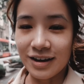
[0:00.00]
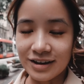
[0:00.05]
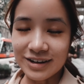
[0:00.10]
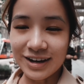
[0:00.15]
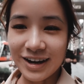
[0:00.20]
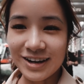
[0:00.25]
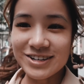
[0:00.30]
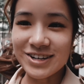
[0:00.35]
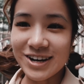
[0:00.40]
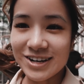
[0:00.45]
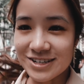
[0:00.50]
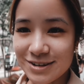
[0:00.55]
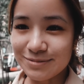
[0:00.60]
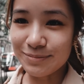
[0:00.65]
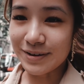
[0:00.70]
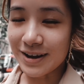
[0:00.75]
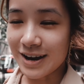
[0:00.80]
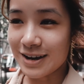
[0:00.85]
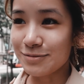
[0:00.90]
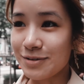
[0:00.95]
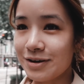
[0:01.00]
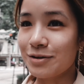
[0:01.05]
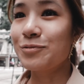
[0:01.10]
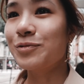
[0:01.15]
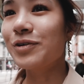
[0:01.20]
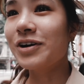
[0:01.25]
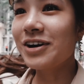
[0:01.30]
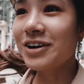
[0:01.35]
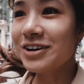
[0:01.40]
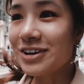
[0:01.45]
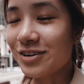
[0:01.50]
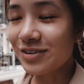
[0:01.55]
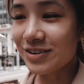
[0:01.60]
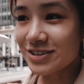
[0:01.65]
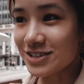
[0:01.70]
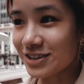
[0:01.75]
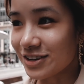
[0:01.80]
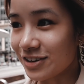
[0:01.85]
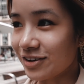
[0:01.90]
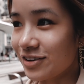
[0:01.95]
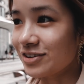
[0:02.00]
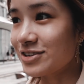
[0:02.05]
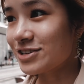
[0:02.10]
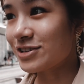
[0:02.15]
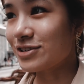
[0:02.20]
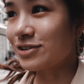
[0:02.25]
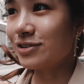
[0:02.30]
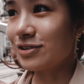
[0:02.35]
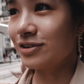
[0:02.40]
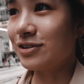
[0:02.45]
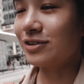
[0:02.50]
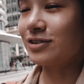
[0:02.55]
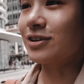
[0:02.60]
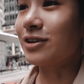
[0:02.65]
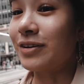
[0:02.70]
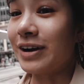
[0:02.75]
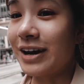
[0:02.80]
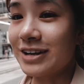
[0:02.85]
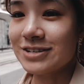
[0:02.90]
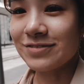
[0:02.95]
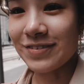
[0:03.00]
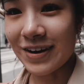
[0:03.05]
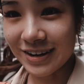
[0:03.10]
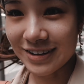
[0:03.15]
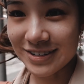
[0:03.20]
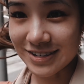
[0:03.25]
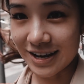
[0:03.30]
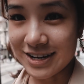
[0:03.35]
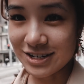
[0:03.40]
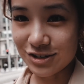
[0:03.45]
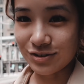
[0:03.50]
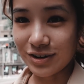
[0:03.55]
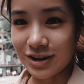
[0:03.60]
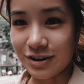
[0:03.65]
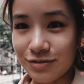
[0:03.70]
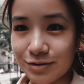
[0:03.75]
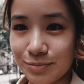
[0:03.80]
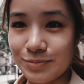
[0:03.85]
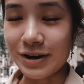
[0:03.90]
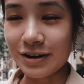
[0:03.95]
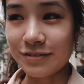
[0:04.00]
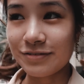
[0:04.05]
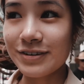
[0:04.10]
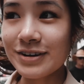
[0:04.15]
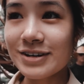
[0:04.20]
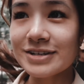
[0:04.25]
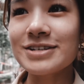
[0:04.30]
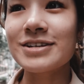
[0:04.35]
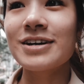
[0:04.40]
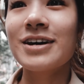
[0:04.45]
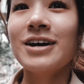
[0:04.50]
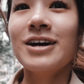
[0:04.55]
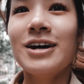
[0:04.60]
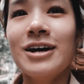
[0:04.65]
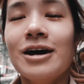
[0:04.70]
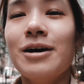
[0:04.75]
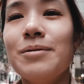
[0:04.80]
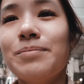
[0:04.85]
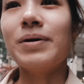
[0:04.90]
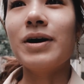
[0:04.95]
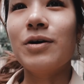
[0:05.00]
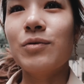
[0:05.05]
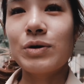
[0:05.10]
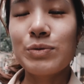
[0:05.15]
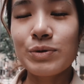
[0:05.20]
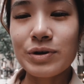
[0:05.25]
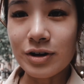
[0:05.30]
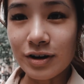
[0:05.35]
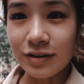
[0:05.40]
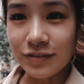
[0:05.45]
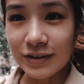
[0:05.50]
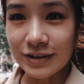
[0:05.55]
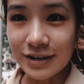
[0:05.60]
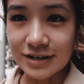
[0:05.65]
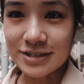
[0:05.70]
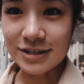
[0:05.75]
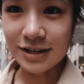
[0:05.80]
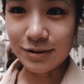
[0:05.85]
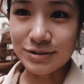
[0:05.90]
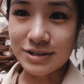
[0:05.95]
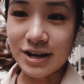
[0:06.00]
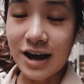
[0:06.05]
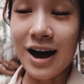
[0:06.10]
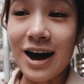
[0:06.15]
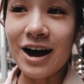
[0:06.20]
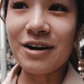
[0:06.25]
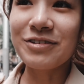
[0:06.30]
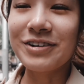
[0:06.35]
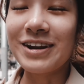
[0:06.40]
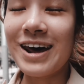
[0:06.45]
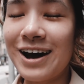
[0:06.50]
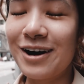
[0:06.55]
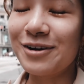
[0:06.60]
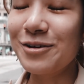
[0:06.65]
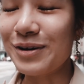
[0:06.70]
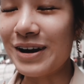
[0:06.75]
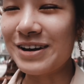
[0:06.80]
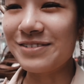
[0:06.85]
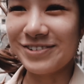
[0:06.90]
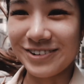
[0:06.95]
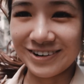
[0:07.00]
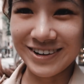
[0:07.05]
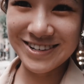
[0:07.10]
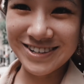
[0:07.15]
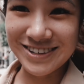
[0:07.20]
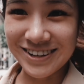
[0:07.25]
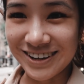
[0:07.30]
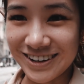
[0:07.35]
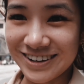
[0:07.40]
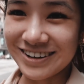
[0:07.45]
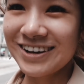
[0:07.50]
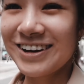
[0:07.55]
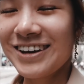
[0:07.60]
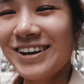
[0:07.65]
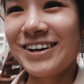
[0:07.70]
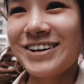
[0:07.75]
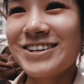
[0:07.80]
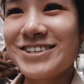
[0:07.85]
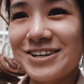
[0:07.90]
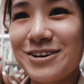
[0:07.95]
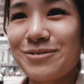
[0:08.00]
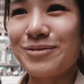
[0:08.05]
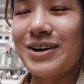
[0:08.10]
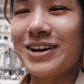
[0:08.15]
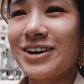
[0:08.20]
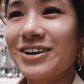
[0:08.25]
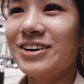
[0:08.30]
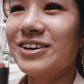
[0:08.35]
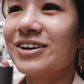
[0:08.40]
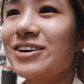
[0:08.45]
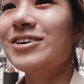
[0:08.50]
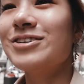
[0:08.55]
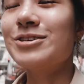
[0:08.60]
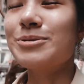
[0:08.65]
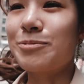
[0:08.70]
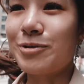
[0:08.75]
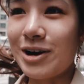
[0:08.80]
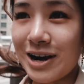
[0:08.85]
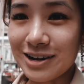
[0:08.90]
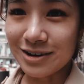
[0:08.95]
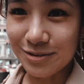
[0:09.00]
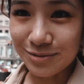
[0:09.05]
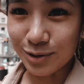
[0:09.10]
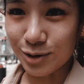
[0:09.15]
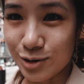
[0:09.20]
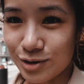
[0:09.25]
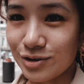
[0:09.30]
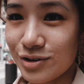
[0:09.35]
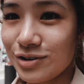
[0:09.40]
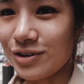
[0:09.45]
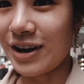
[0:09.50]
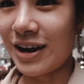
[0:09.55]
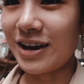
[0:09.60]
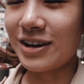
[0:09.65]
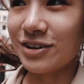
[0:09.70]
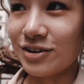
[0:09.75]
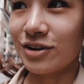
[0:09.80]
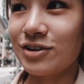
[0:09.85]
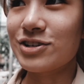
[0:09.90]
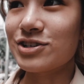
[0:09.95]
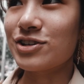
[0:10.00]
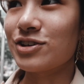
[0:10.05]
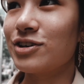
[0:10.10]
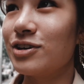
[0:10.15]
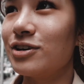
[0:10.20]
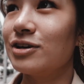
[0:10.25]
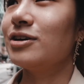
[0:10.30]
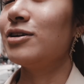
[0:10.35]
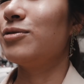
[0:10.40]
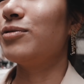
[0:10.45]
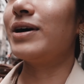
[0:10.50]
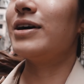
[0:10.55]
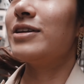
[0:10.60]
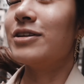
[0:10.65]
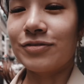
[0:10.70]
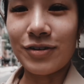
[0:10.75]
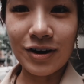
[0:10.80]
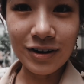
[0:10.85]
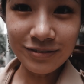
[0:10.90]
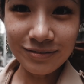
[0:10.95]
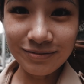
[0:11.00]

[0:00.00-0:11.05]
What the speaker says: Okay, change of plan. We were going to go to the grounds of Alexandria for breakfast, but when we got there, they said it was a half an hour wait for a seat. So we're gonna go to Barangaroo and go to Devon.